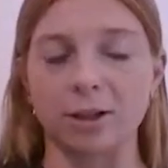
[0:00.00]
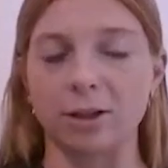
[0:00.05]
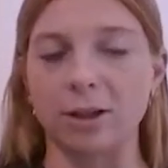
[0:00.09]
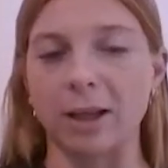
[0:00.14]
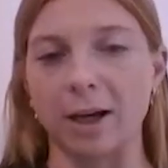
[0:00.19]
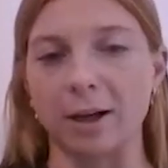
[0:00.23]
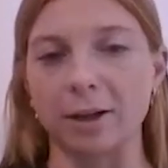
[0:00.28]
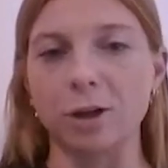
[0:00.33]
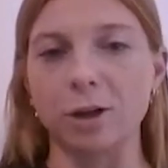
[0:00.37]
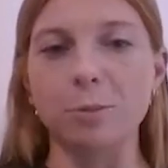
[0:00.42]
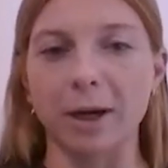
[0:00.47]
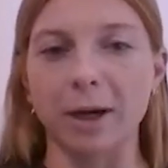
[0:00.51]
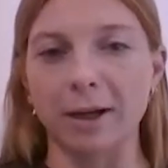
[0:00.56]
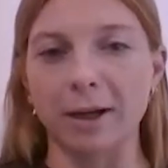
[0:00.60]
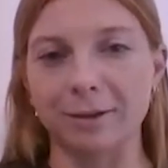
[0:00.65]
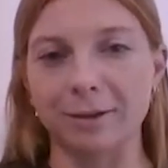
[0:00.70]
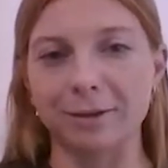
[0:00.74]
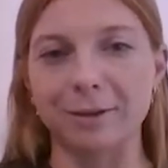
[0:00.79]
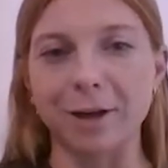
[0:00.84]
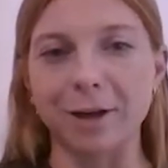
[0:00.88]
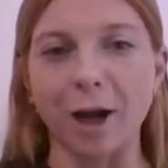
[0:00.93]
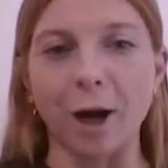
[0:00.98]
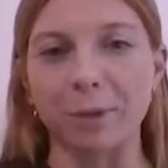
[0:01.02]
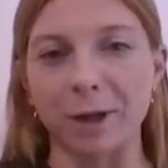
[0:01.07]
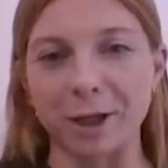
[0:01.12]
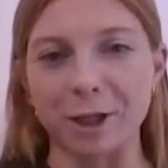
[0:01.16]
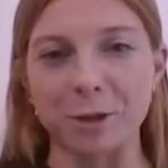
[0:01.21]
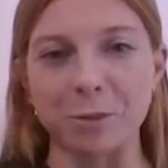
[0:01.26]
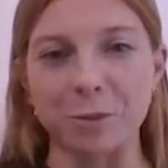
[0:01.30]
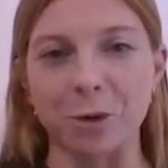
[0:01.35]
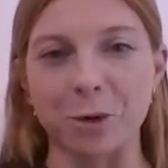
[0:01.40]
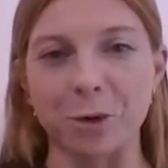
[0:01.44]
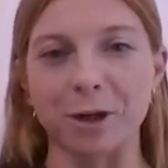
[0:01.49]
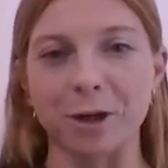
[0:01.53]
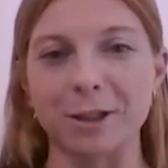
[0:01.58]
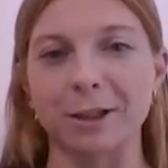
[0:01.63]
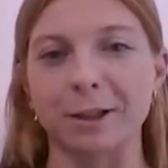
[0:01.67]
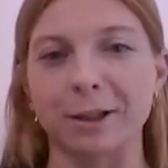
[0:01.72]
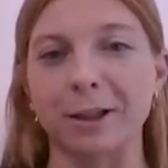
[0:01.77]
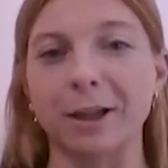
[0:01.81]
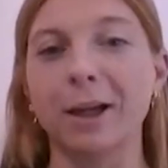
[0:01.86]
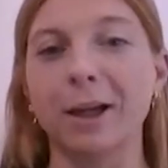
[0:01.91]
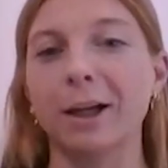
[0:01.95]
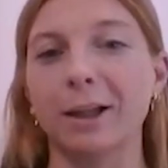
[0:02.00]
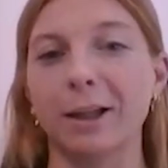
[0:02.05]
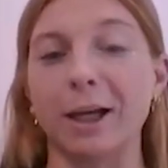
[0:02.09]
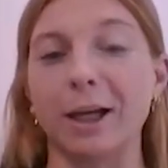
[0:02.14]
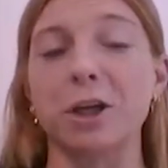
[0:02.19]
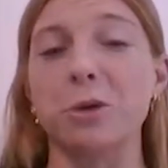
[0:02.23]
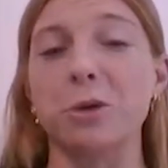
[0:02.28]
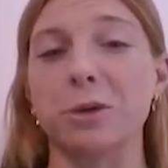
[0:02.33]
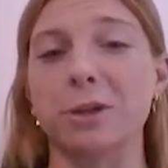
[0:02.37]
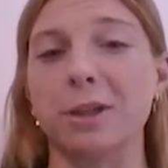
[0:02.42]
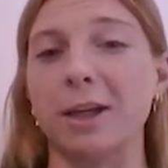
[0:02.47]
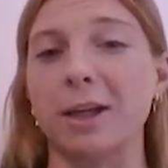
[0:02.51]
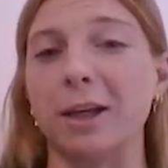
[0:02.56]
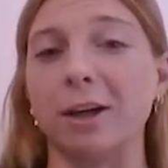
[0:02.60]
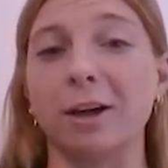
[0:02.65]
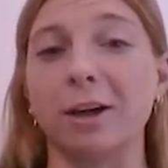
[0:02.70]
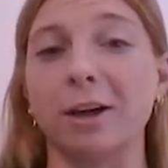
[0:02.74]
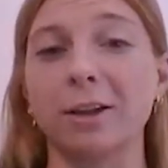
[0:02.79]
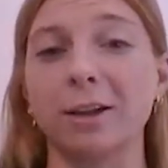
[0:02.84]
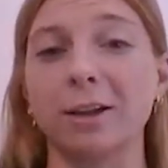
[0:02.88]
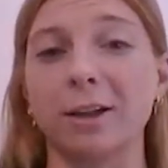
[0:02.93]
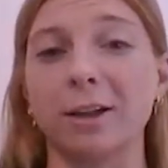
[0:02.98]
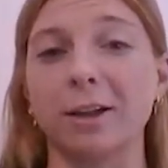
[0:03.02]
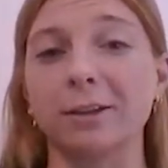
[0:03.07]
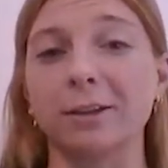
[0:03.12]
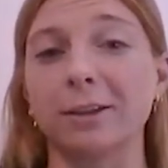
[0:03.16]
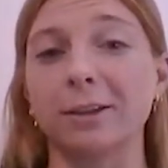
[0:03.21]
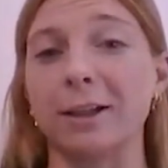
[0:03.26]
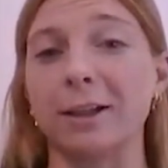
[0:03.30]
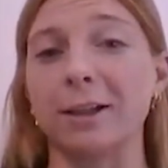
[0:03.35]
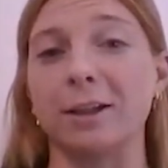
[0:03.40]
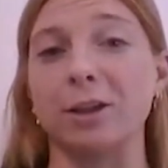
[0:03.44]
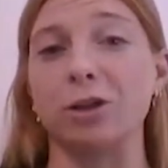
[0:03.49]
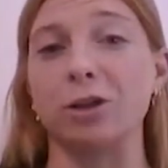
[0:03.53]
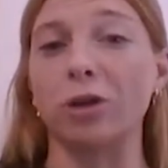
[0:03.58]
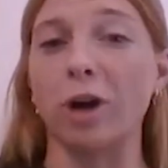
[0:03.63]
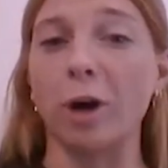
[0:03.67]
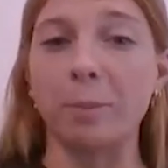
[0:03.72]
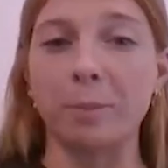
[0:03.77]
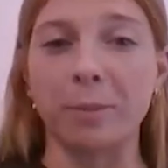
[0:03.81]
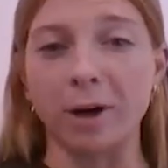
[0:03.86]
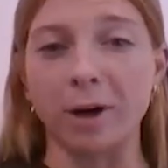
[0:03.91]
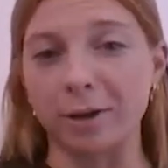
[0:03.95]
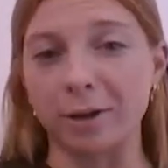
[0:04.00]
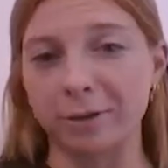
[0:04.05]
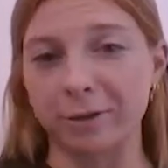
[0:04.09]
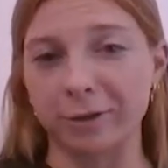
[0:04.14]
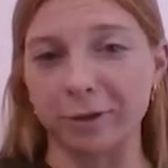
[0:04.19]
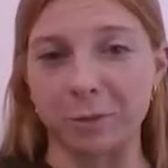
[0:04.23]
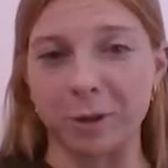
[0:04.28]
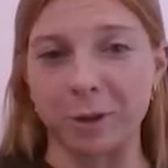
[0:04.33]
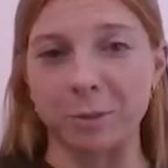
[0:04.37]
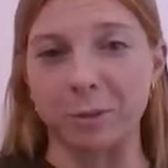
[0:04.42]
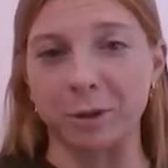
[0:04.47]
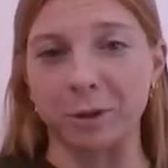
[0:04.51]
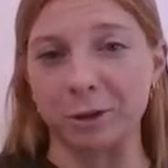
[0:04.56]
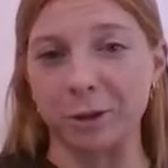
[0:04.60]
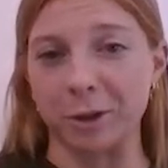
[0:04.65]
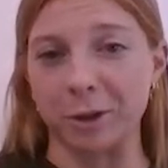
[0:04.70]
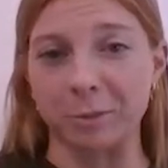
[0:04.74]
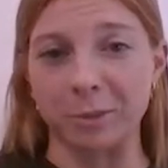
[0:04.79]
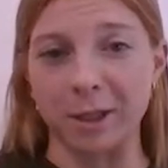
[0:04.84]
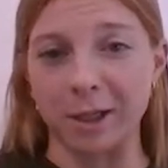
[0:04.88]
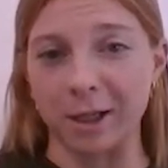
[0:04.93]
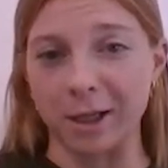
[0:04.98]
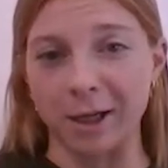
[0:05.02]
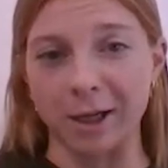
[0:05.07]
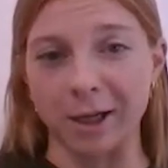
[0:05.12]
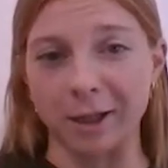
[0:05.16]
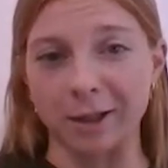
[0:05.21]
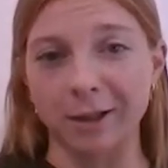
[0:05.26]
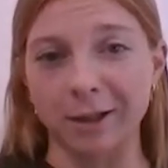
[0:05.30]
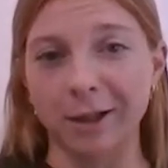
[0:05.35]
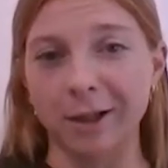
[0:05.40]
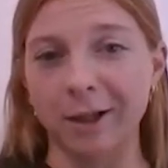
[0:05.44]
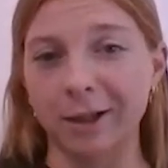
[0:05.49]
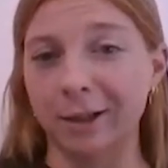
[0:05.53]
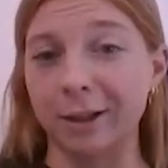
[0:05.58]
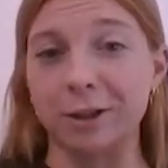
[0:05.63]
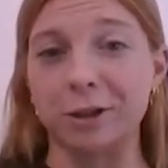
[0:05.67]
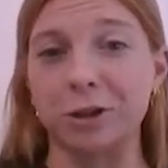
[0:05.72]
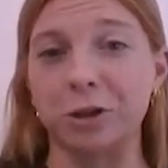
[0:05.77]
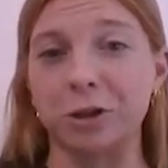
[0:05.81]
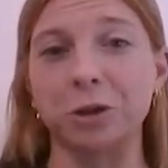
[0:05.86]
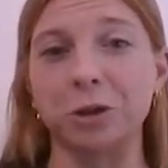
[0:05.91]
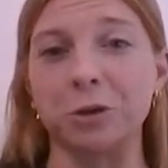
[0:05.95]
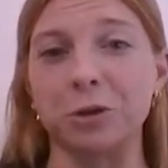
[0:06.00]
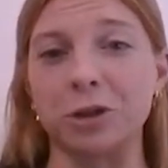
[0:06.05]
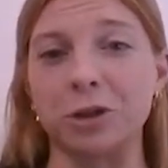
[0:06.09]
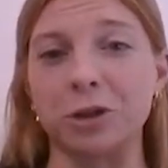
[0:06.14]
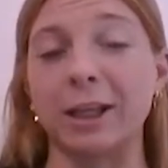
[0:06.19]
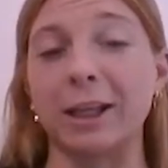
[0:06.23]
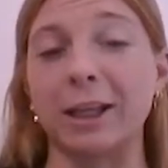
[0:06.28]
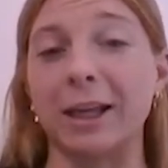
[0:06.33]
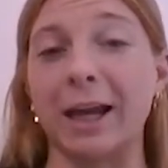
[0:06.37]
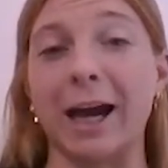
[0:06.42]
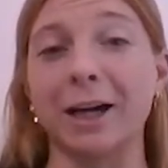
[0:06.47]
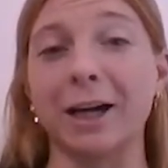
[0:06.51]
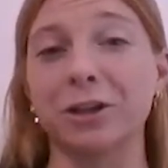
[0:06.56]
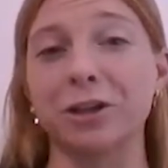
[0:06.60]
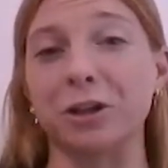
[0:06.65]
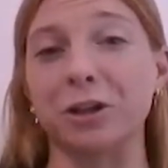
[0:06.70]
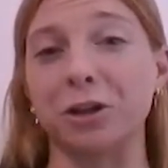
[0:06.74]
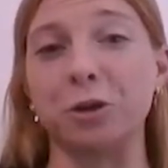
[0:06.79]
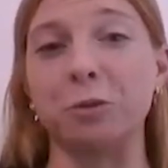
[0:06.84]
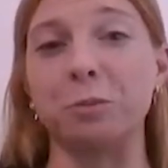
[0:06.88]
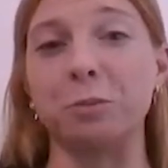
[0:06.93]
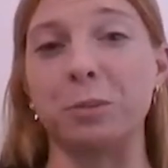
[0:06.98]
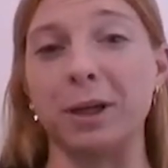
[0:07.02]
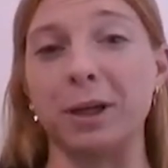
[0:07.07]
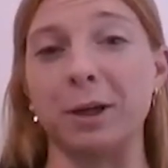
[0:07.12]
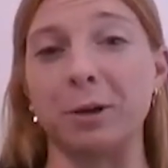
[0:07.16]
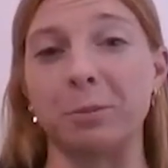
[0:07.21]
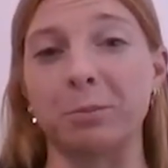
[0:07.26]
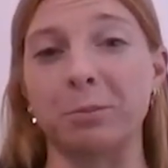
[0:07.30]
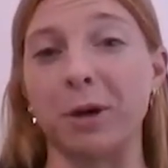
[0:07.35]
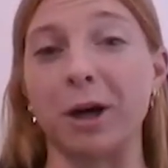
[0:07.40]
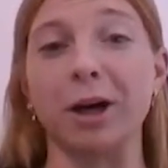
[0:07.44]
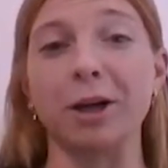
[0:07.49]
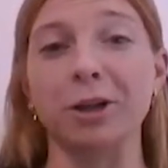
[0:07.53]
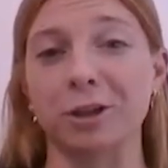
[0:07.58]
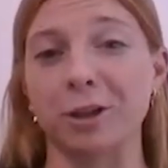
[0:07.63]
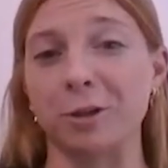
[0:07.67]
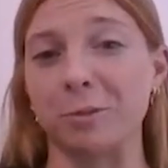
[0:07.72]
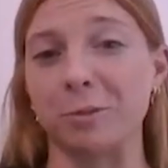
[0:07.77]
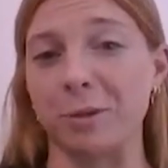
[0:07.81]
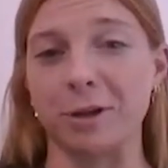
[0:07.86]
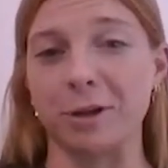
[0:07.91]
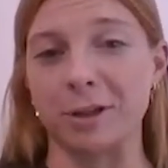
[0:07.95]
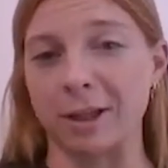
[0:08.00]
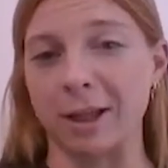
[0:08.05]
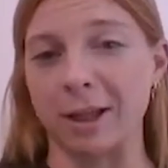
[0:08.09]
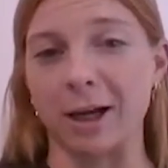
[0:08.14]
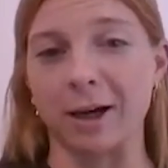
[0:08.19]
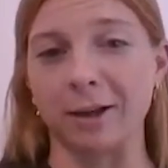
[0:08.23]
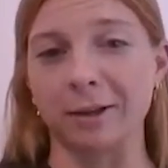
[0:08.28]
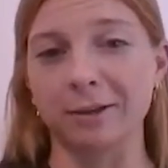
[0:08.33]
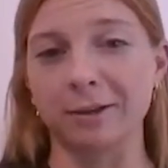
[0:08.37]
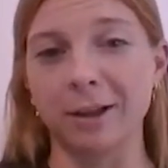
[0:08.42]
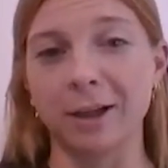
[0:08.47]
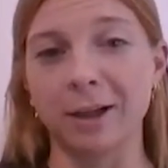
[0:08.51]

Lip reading: to that, you might not play sports, and like you were saying earlier, the drop off of people doing PE is huge, and it actually could be partially because of that.